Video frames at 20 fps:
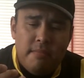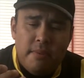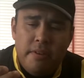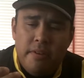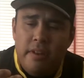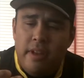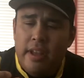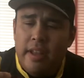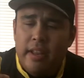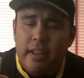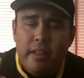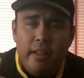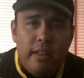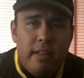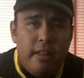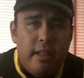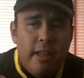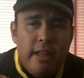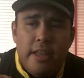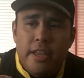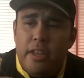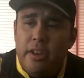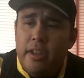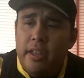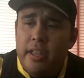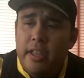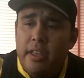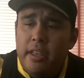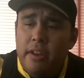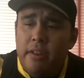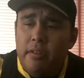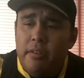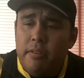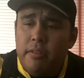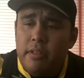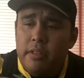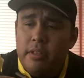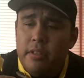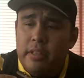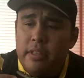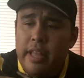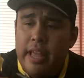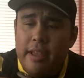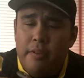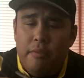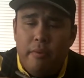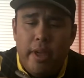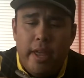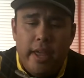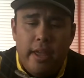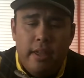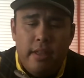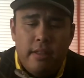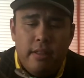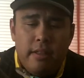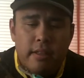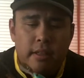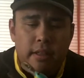You're not gonna, lightweight.